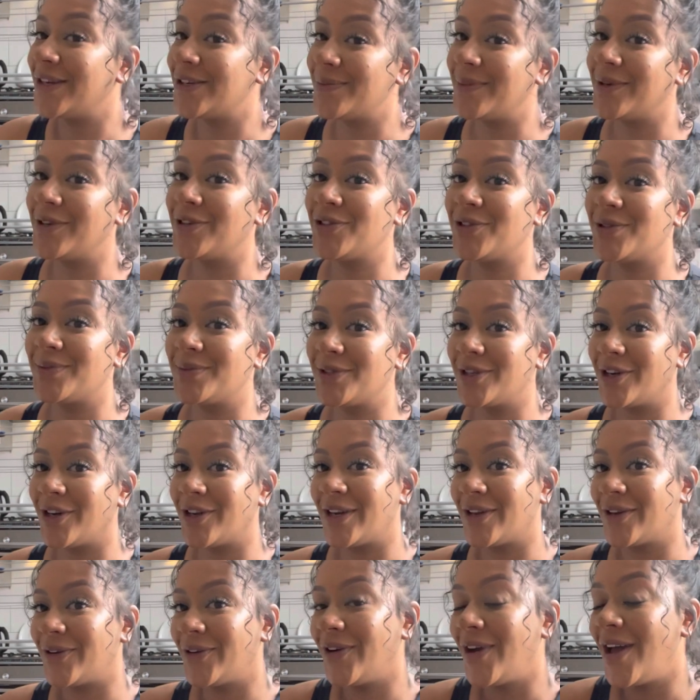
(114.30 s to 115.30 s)
YouTube
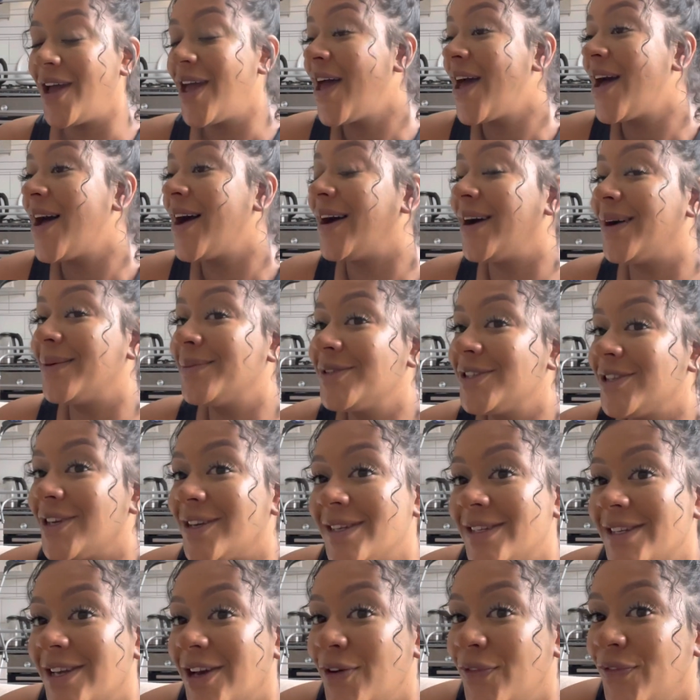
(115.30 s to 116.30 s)
channel. I'm
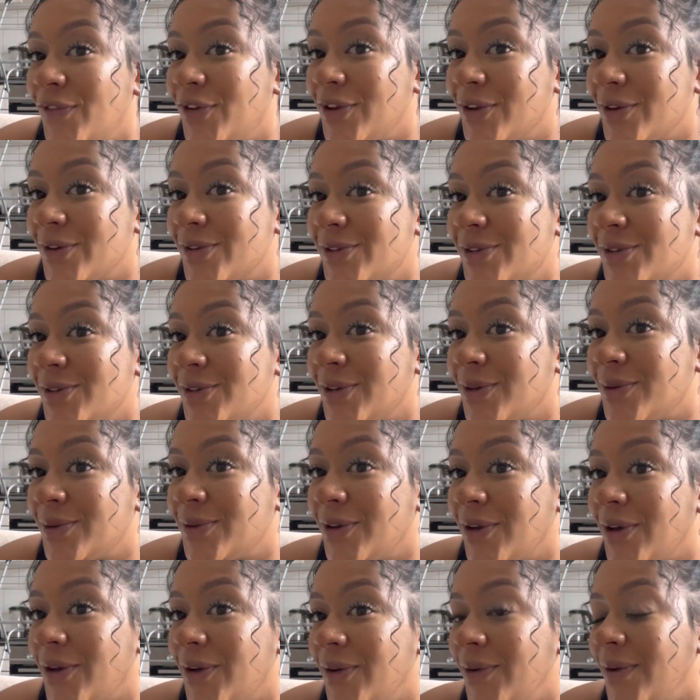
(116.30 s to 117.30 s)
Chantal for those who don't
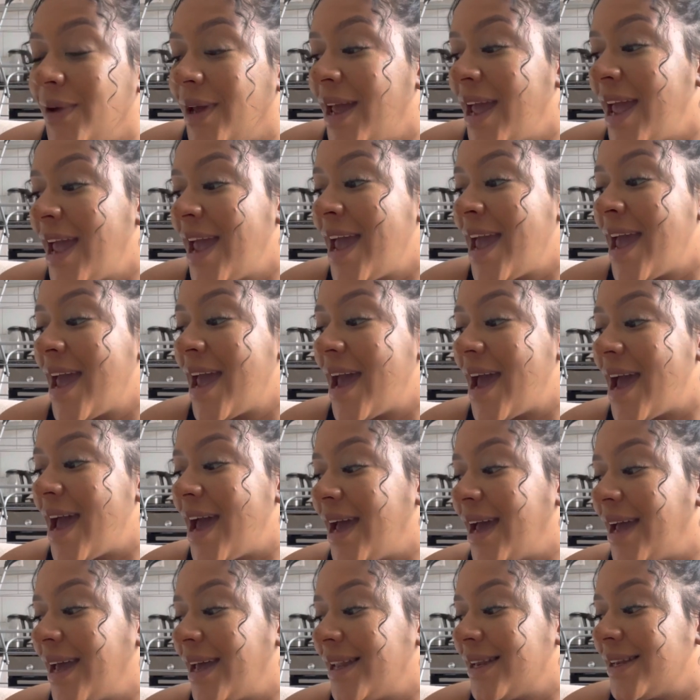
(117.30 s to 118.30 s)
know,
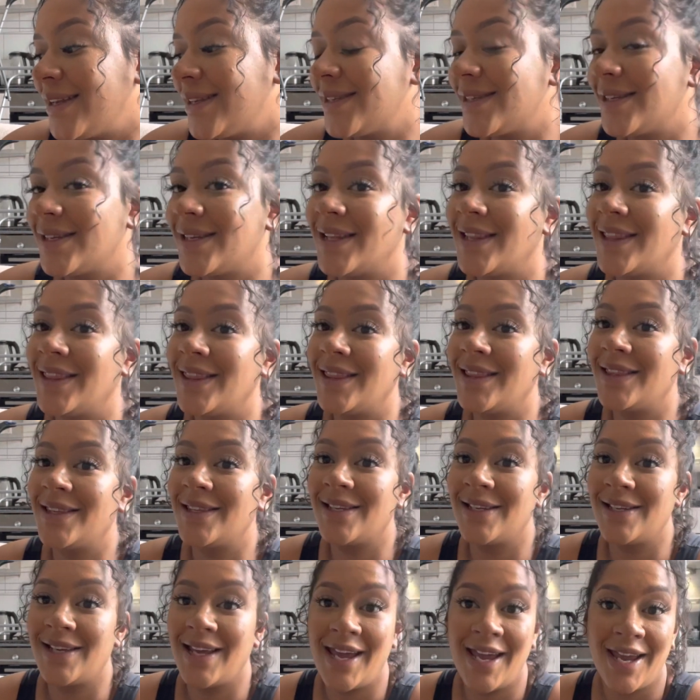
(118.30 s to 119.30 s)
and
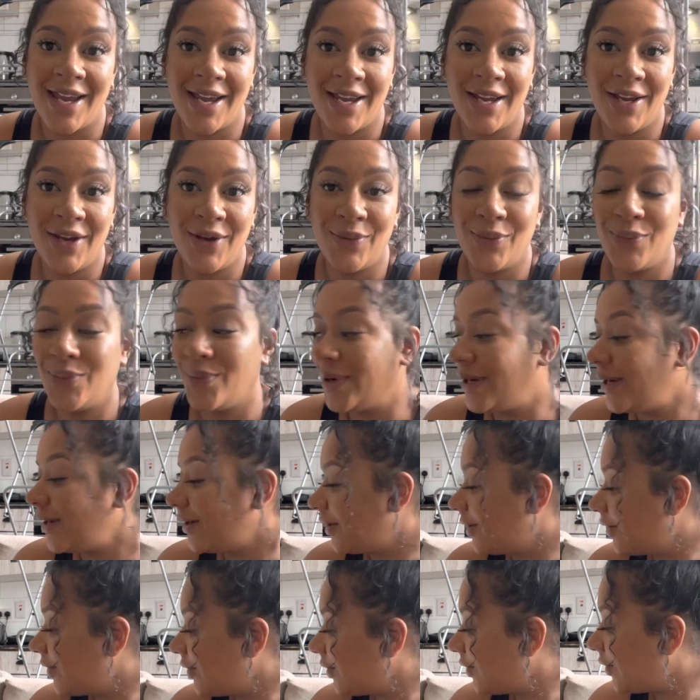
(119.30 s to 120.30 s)
today we
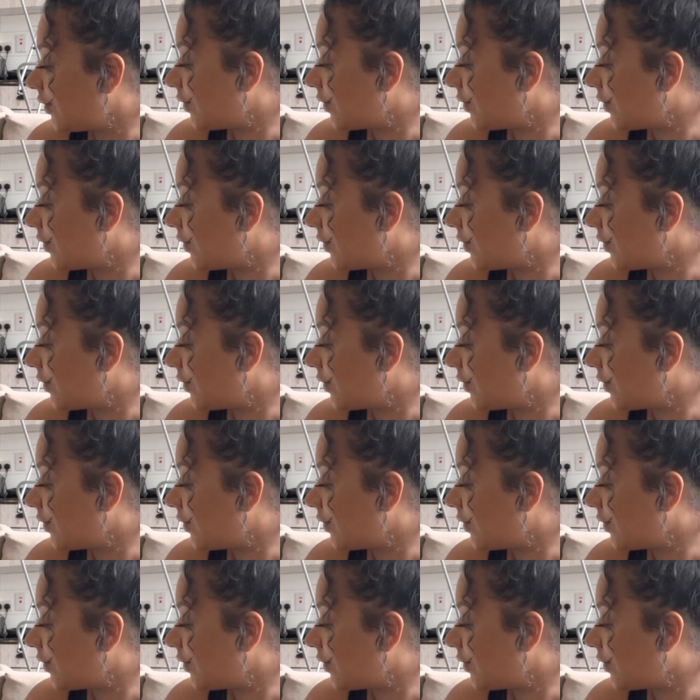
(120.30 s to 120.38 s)
are.